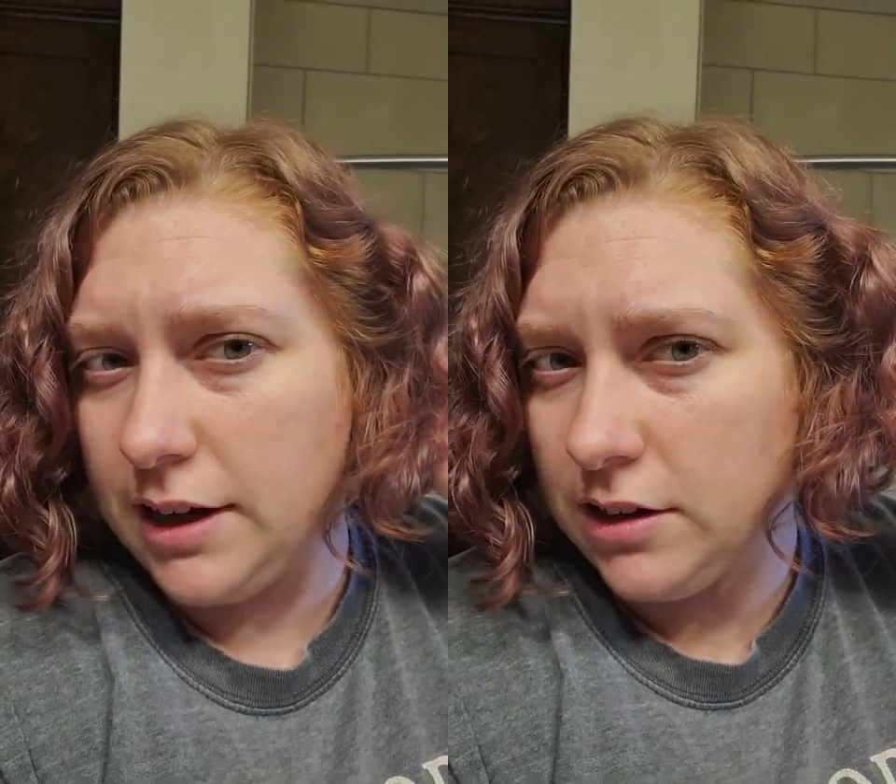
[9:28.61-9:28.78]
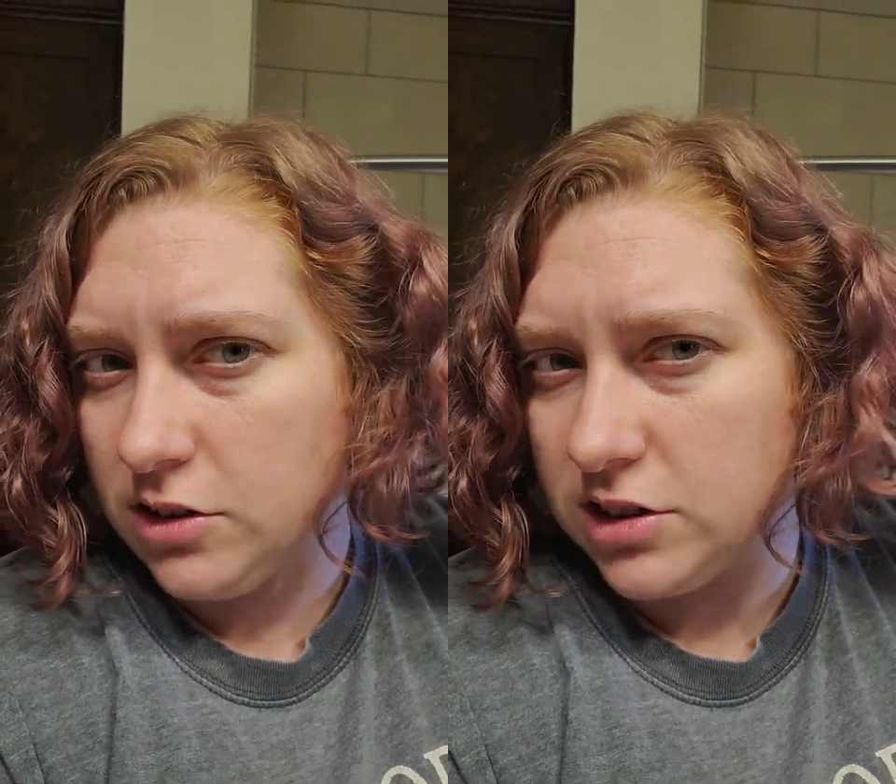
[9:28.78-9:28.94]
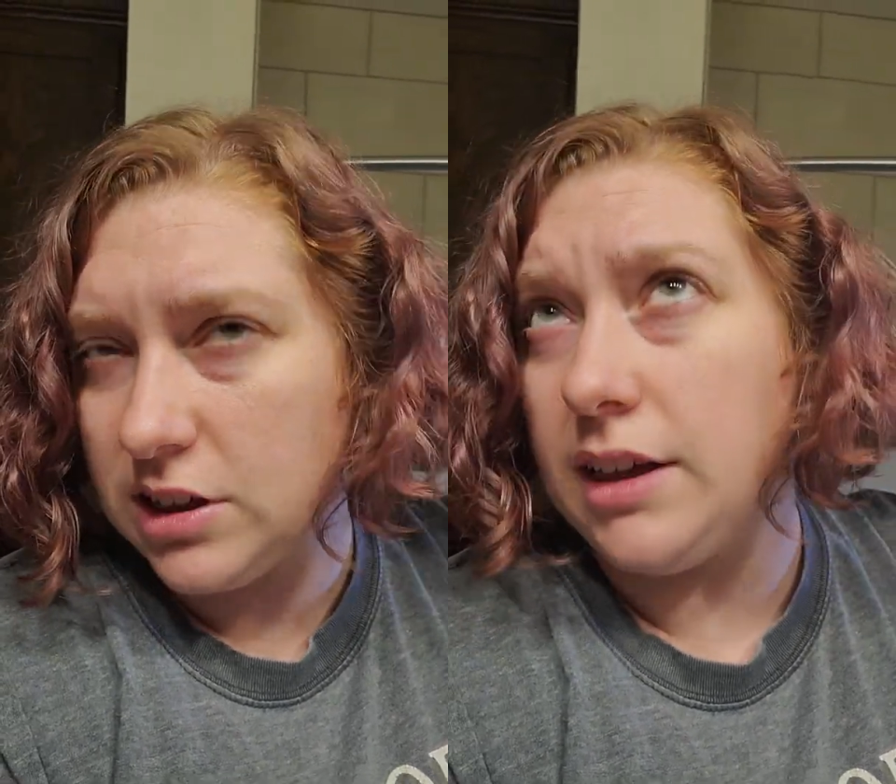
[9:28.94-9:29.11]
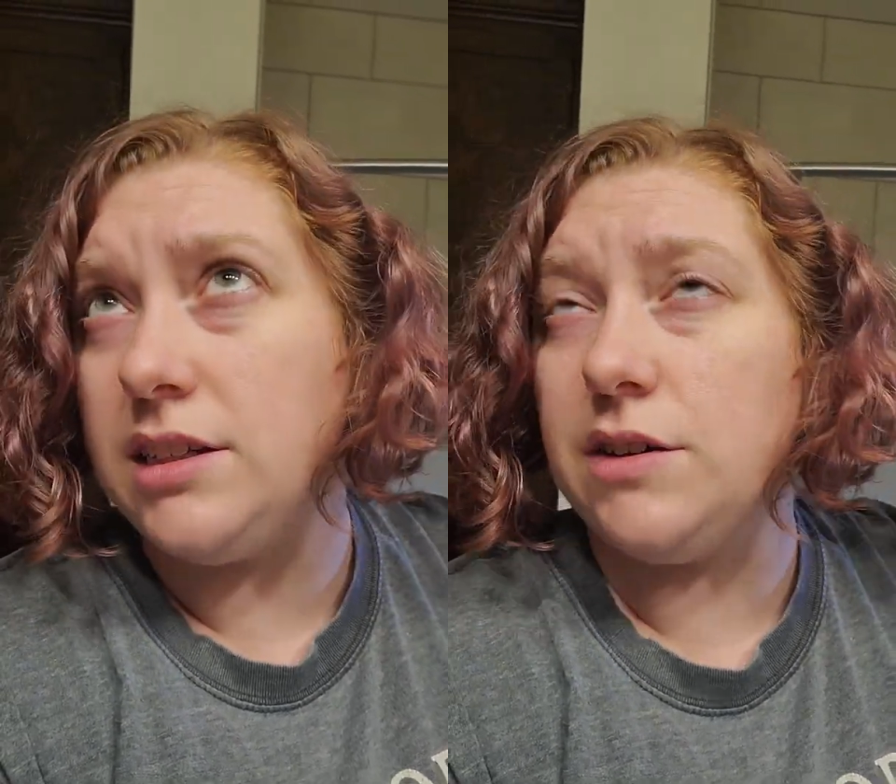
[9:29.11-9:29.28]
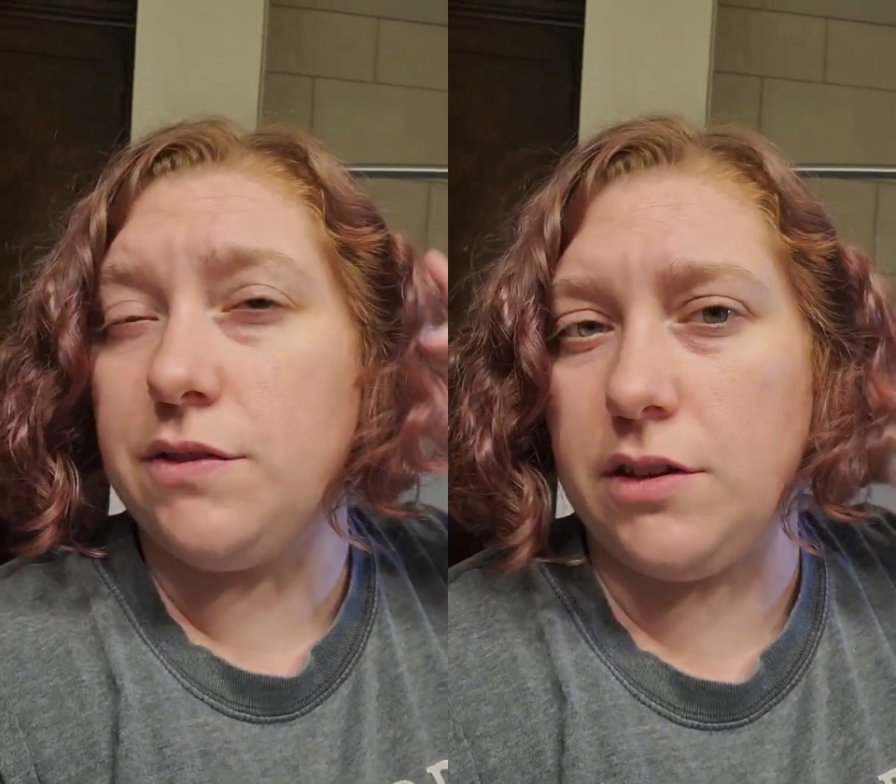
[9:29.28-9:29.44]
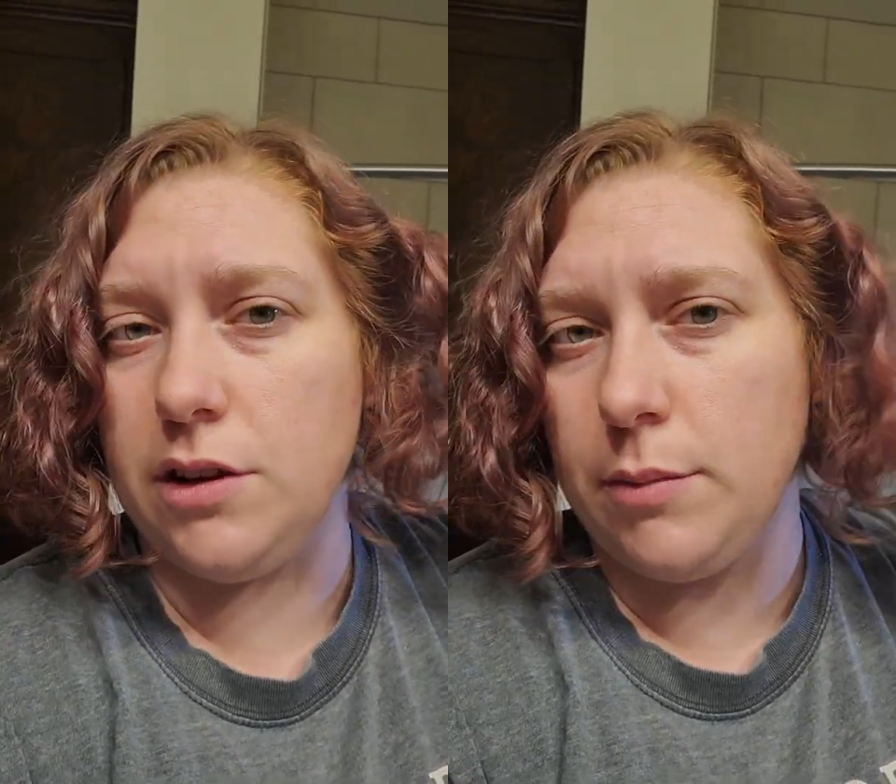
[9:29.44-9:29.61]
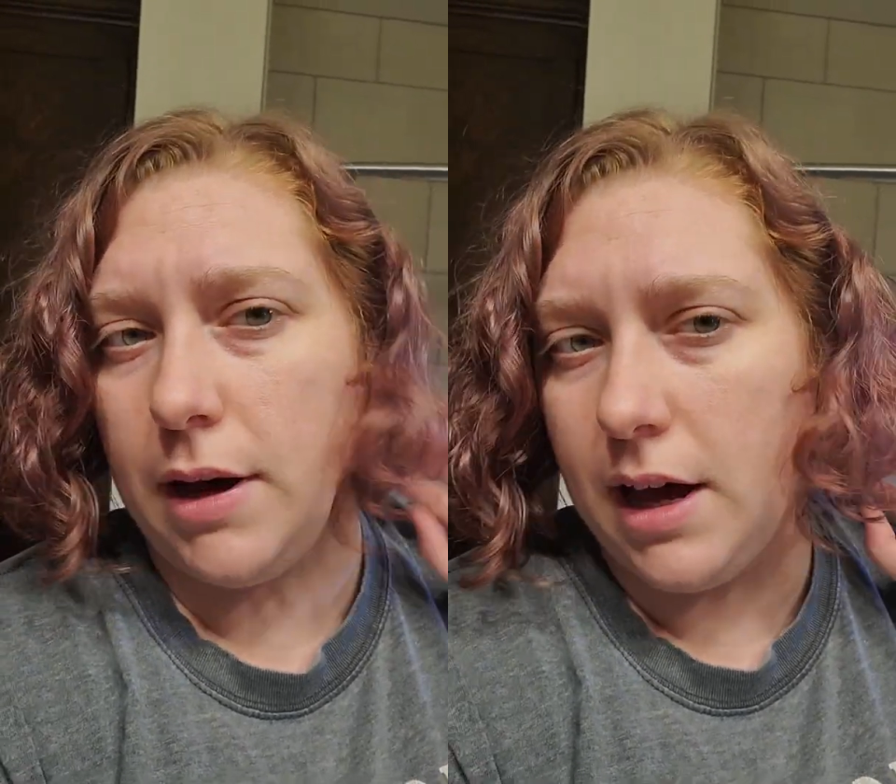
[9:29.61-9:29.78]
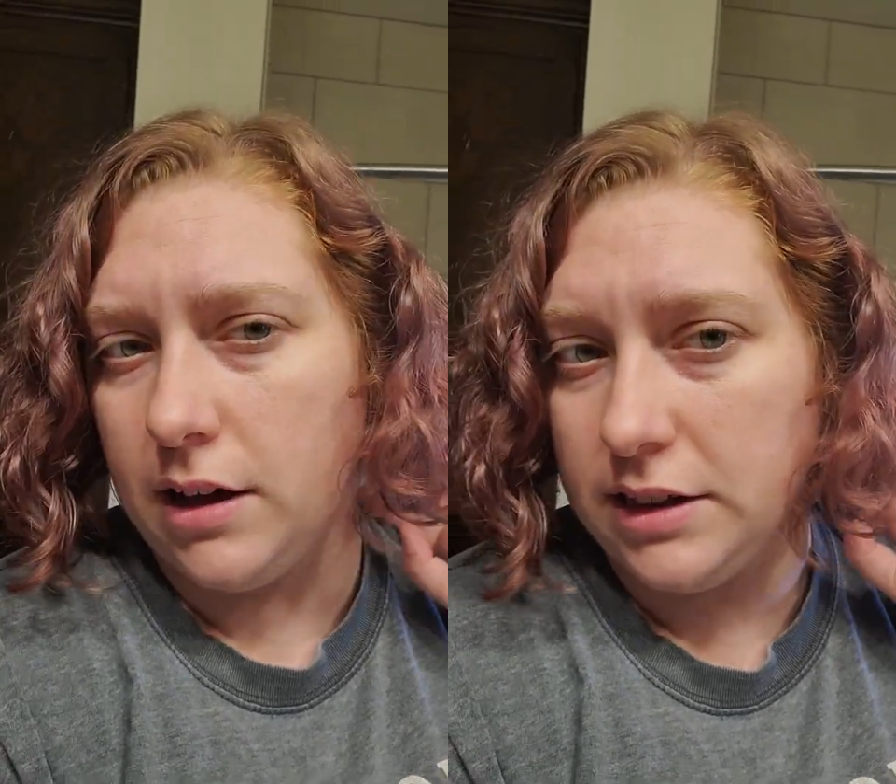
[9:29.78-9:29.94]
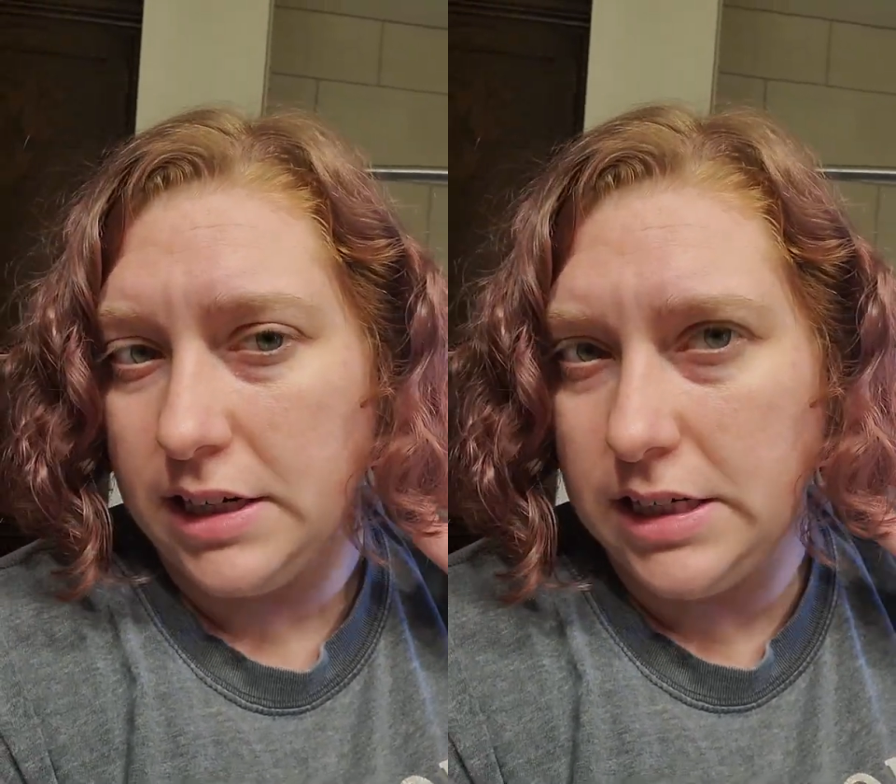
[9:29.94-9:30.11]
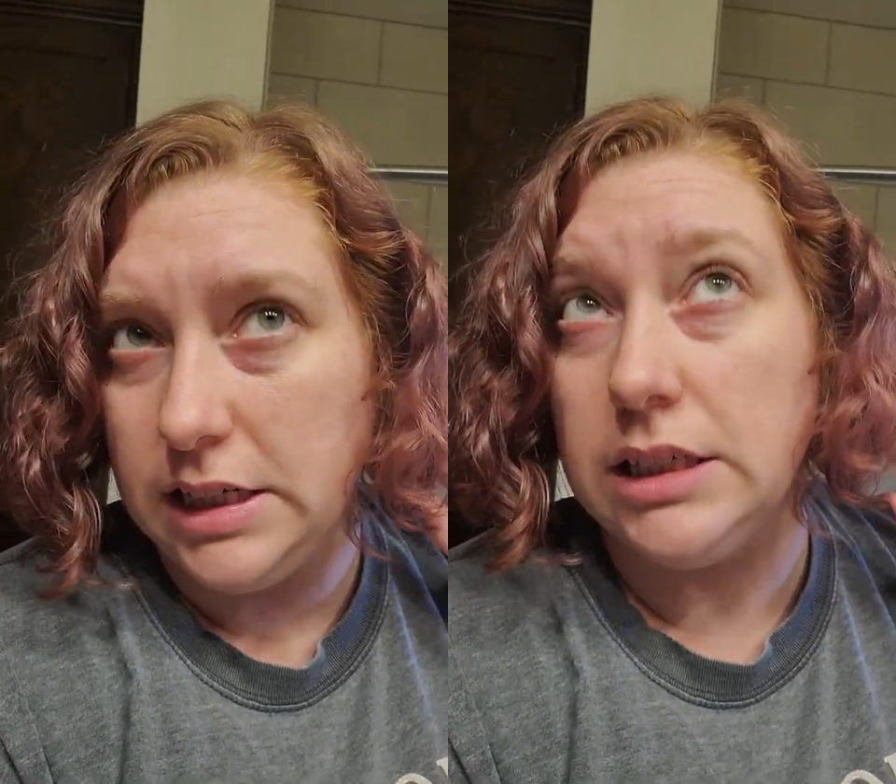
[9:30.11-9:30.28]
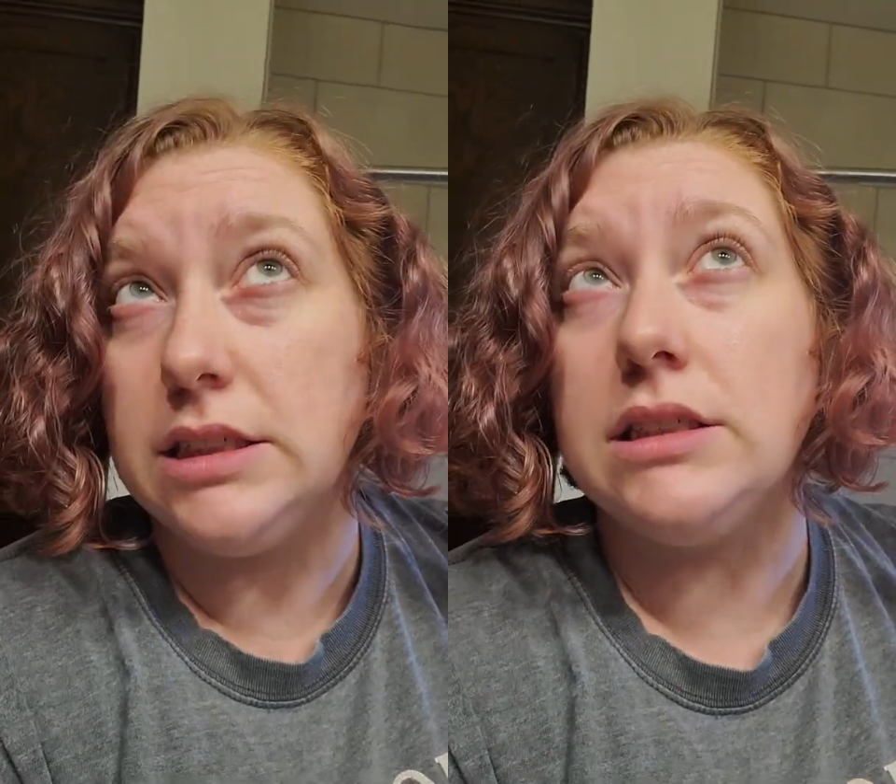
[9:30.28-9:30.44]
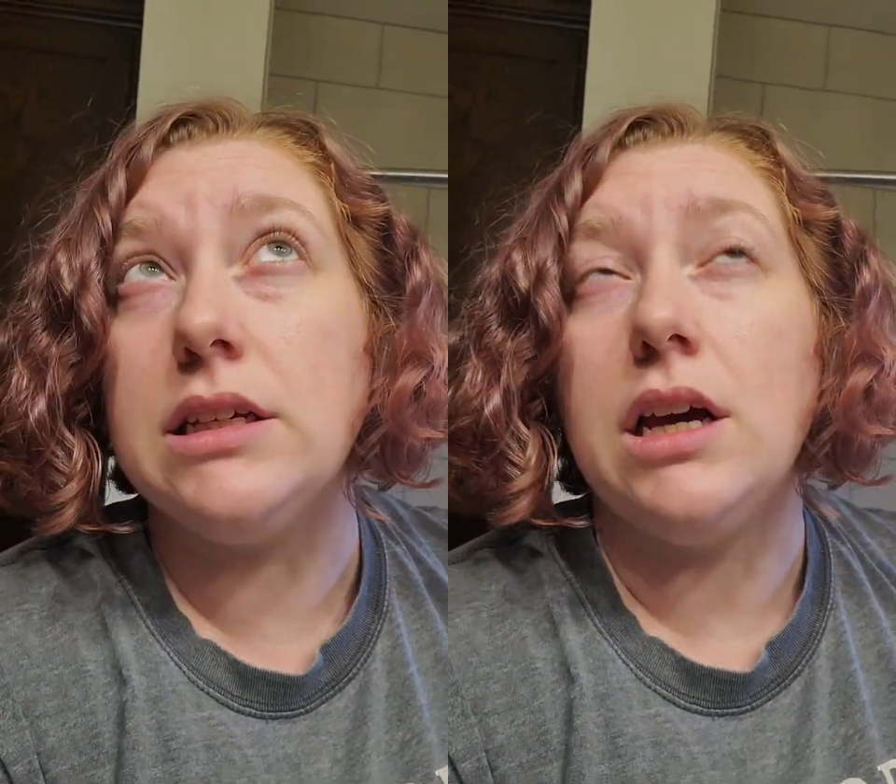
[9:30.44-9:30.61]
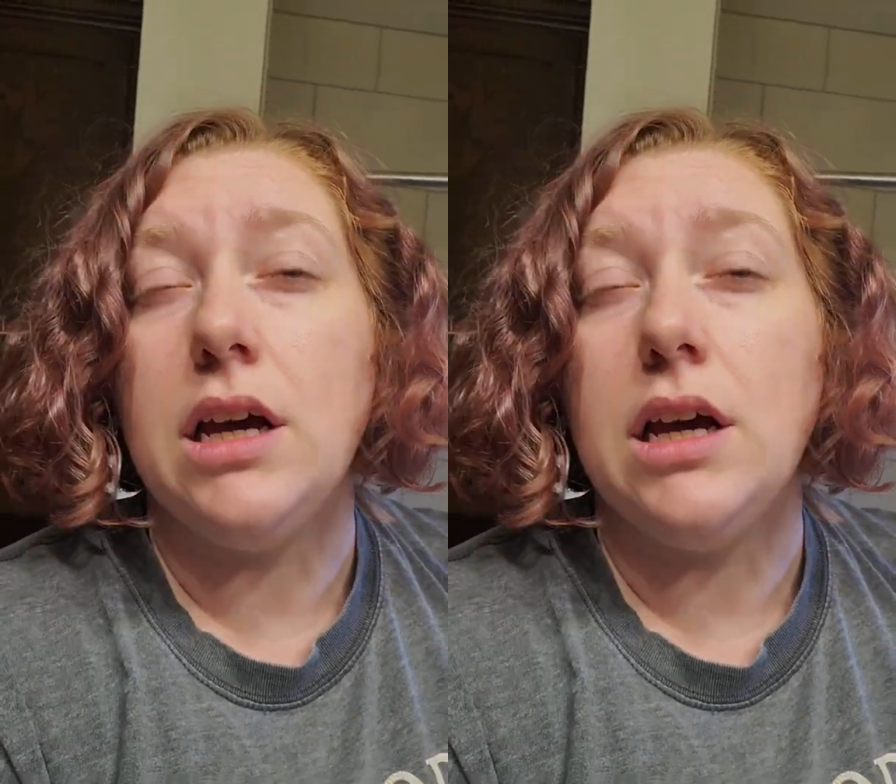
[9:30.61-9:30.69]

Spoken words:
it looks slightly different than my LEDs.